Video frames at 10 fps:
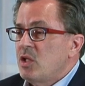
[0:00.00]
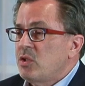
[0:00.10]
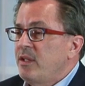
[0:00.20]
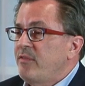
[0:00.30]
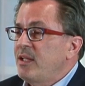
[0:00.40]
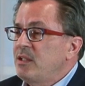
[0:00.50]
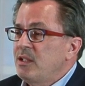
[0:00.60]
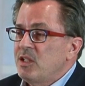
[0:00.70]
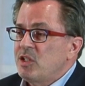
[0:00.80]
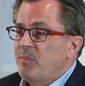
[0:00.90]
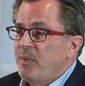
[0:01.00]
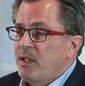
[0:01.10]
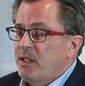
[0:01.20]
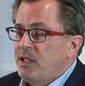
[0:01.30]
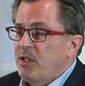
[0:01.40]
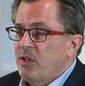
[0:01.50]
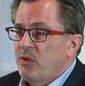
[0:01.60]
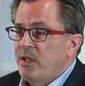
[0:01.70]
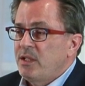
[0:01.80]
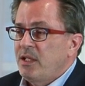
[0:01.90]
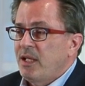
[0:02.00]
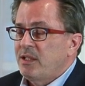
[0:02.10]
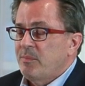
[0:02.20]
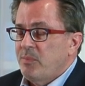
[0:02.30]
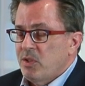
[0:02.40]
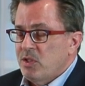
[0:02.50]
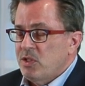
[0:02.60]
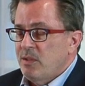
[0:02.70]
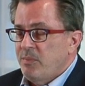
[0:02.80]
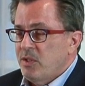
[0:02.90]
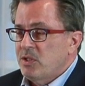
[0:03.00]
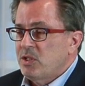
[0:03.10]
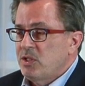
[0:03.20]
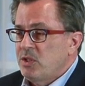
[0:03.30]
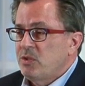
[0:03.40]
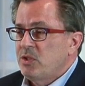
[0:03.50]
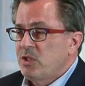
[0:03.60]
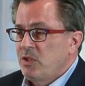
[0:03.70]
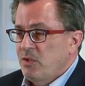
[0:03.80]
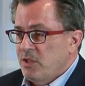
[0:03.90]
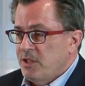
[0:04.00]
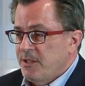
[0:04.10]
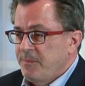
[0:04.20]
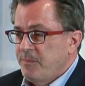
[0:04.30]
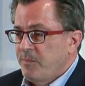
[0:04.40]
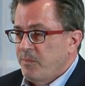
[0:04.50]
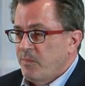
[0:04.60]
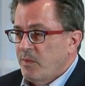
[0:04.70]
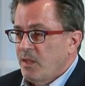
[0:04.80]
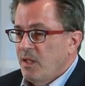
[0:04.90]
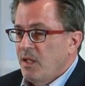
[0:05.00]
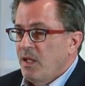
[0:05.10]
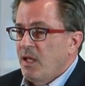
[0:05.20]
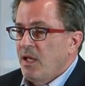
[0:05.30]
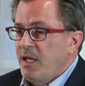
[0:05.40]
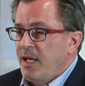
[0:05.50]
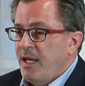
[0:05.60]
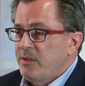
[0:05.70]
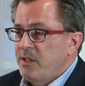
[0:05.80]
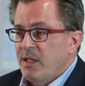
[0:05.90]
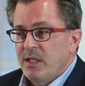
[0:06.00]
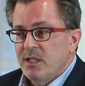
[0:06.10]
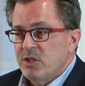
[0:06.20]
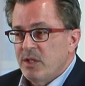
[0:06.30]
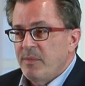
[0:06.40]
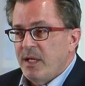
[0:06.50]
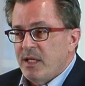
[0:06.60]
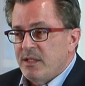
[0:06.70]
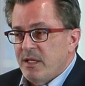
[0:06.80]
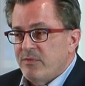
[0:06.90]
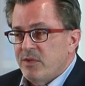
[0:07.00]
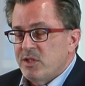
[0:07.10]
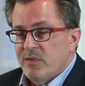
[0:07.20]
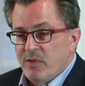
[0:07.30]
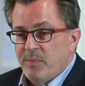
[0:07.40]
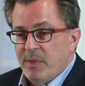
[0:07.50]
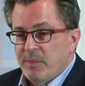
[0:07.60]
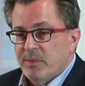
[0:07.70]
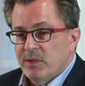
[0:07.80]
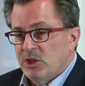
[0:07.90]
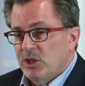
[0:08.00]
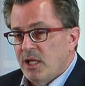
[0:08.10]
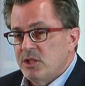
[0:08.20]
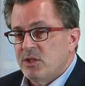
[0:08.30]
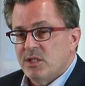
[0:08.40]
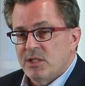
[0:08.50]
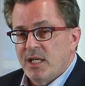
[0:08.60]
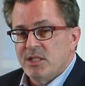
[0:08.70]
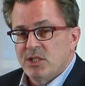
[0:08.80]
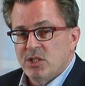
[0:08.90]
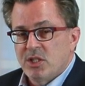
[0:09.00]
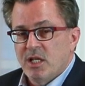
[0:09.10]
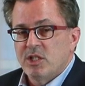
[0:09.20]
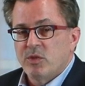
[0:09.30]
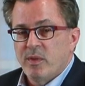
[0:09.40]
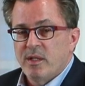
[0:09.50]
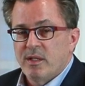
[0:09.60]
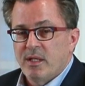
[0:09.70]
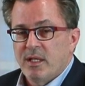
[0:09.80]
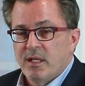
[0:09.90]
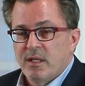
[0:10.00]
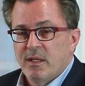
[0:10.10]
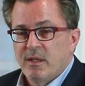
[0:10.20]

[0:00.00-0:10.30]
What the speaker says: So in the event of disability, you're going to get the person or persons you choose. Now, do you think it's going to make a difference if your people are in charge or the state's in charge? What do you think?